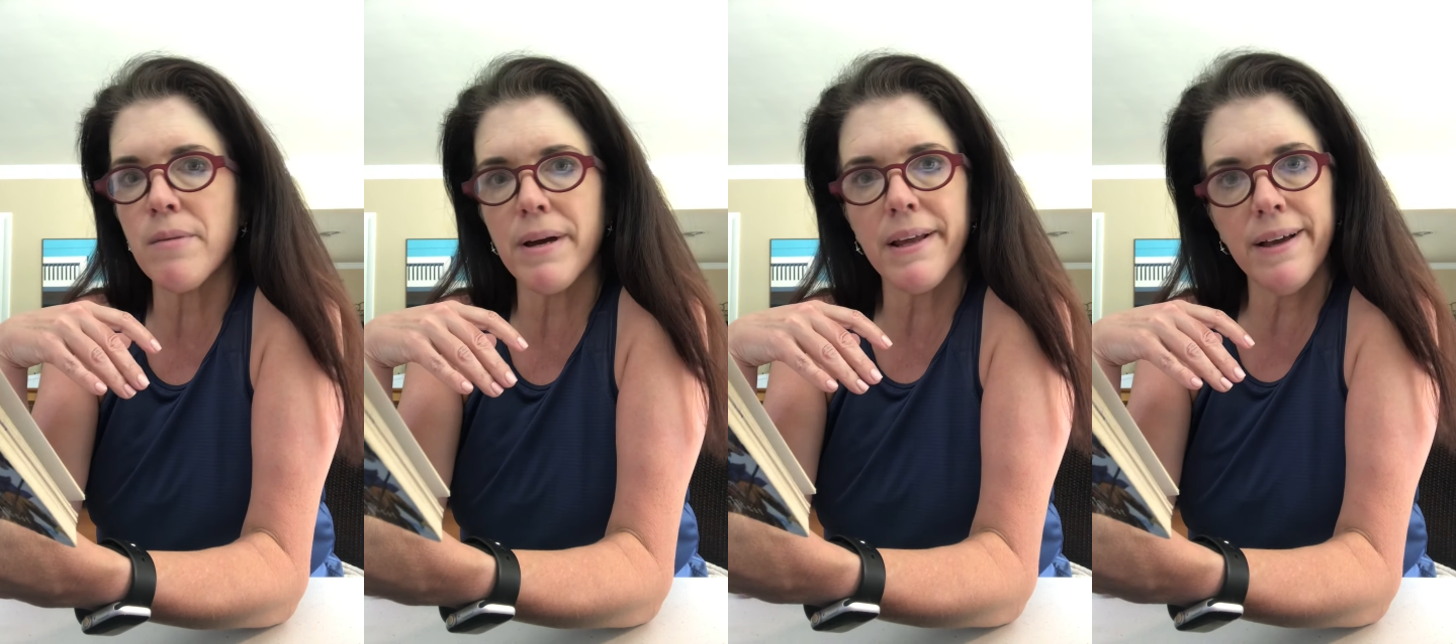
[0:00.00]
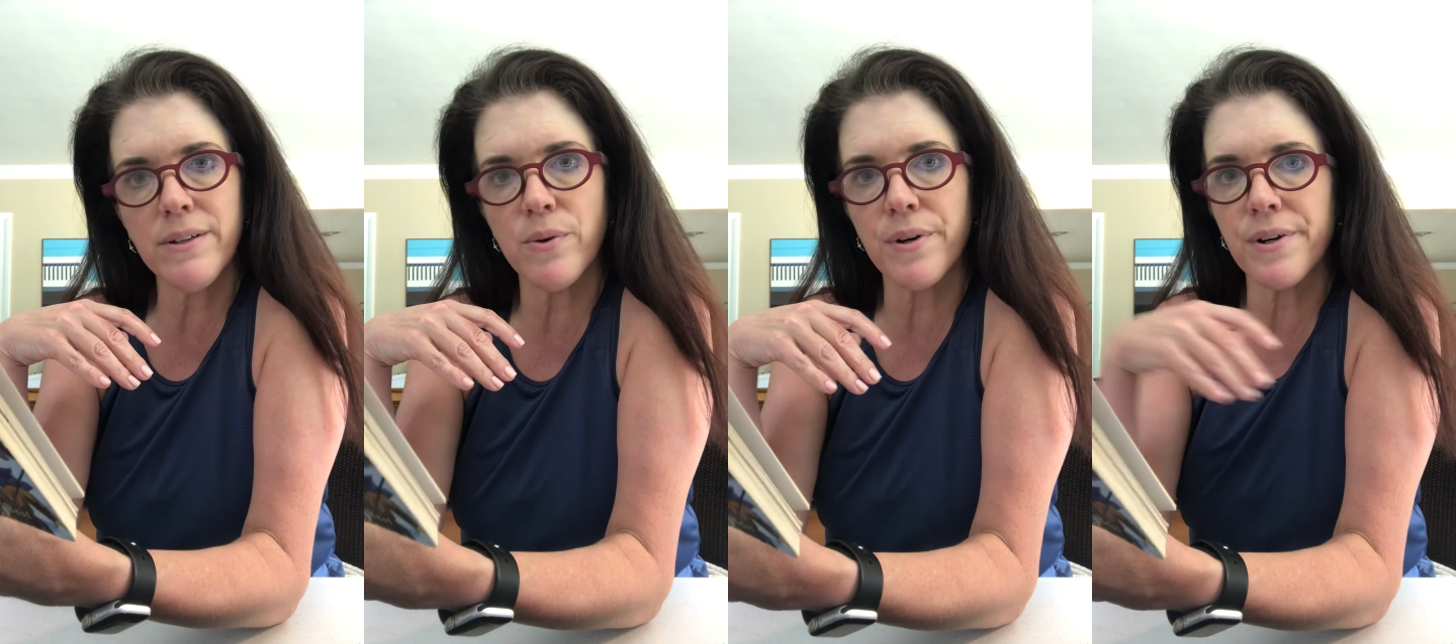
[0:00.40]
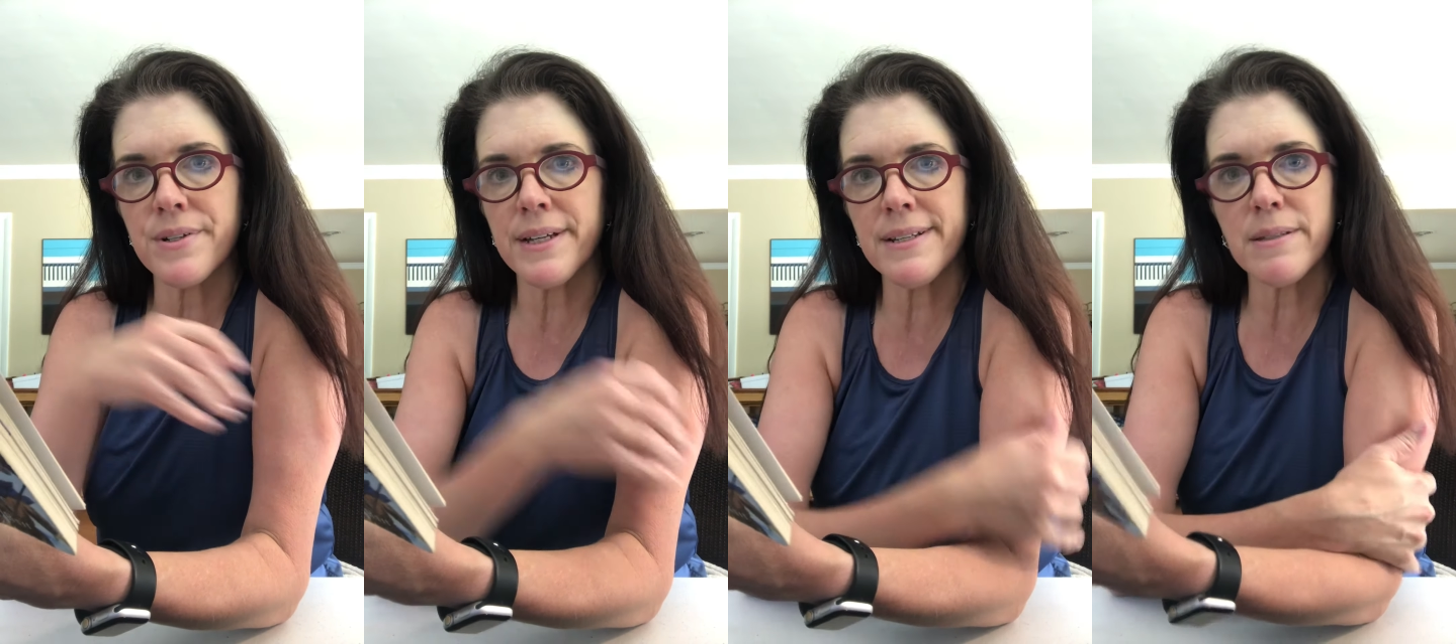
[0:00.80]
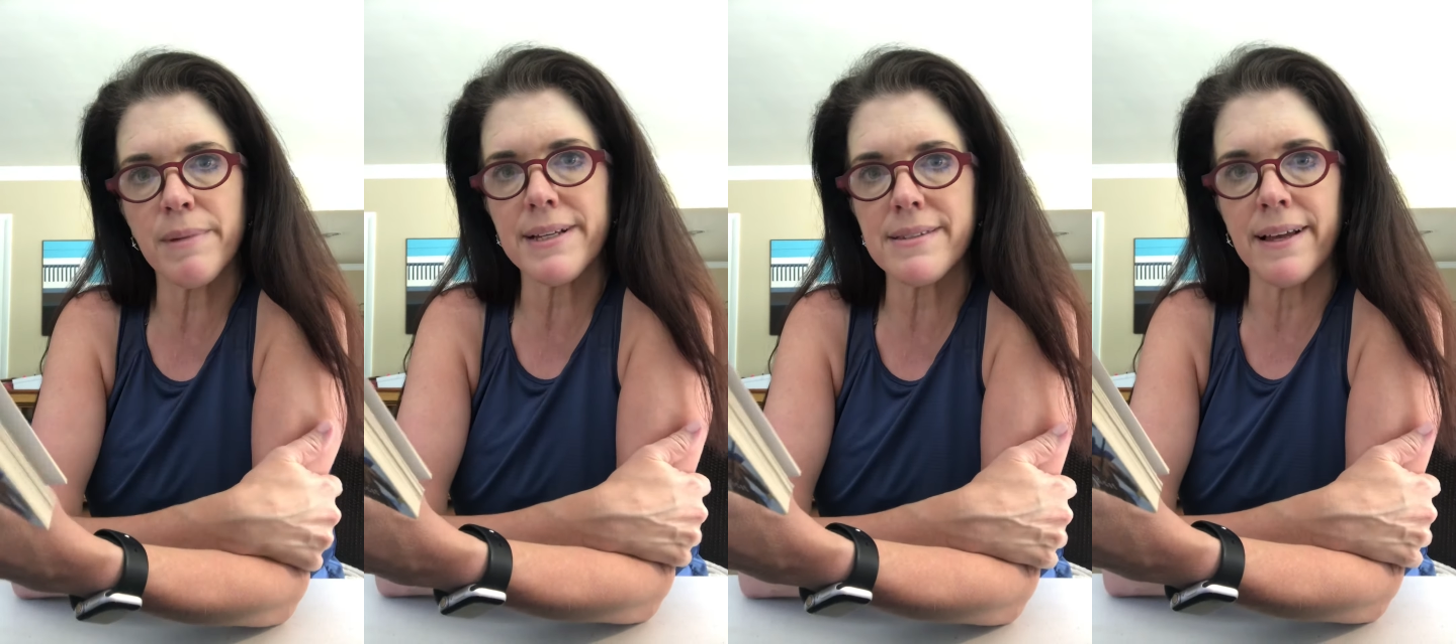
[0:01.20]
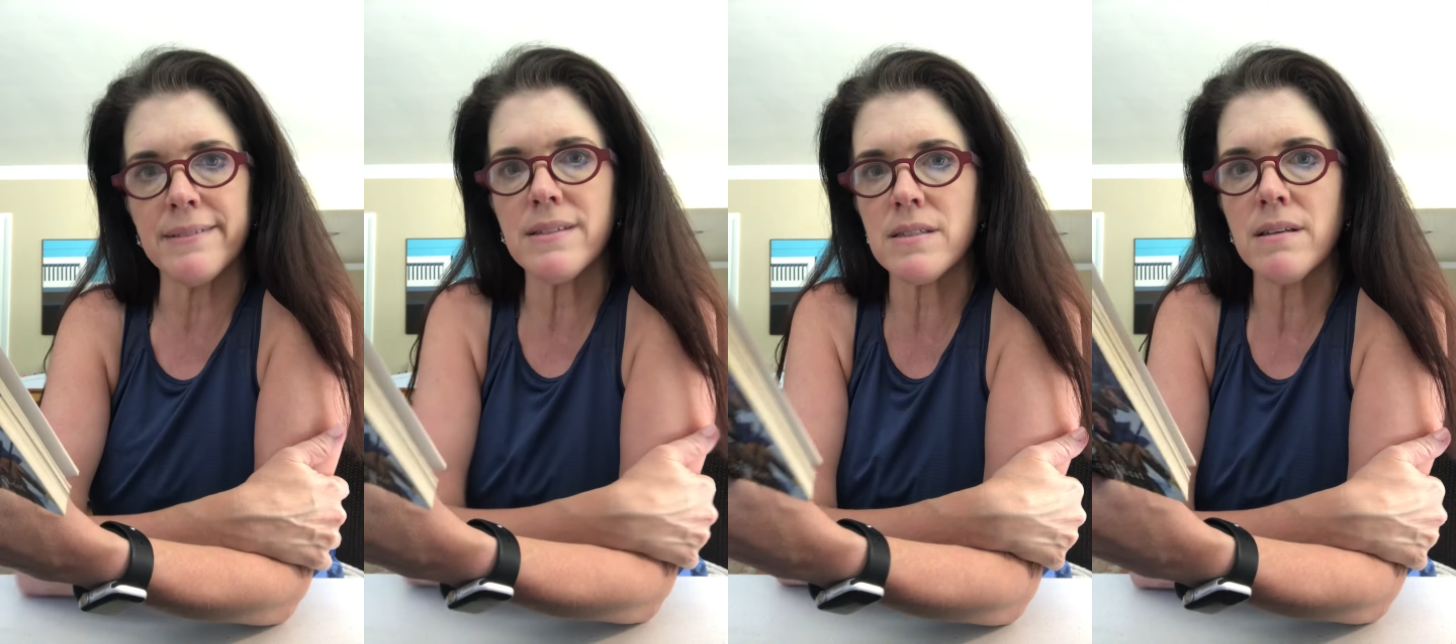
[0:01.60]
about headquarters, that doesn't make
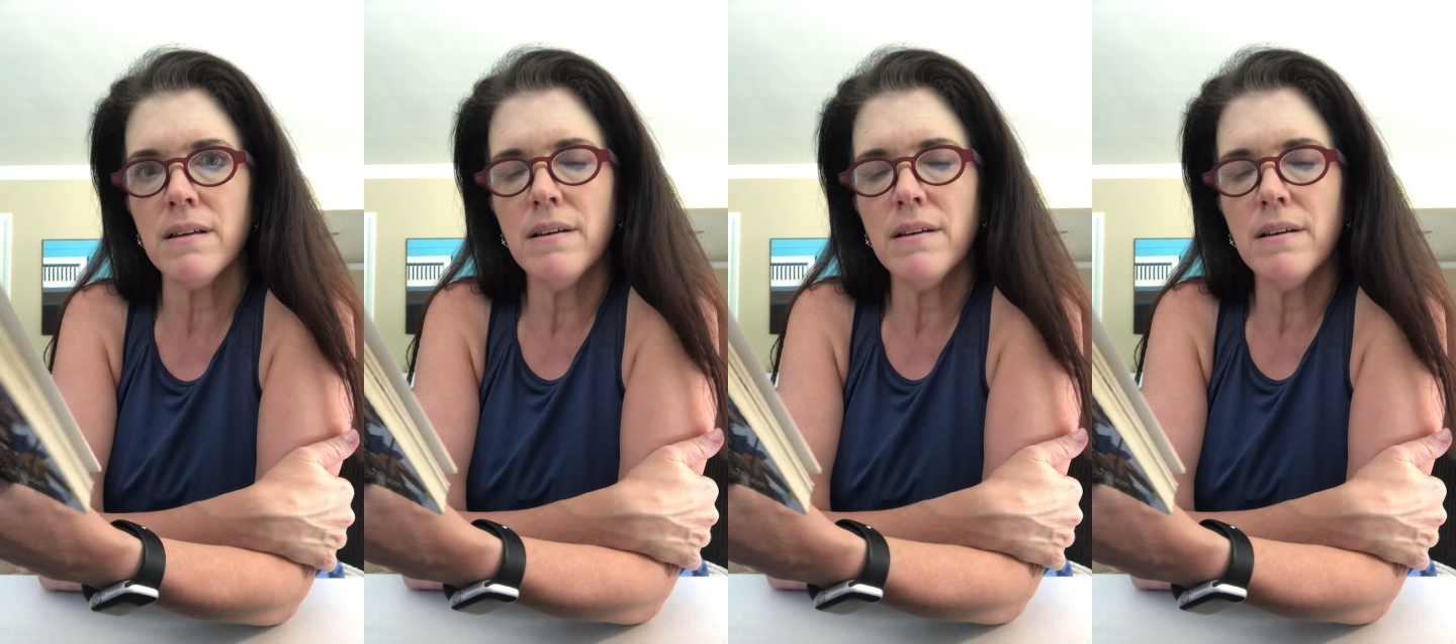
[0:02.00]
sense.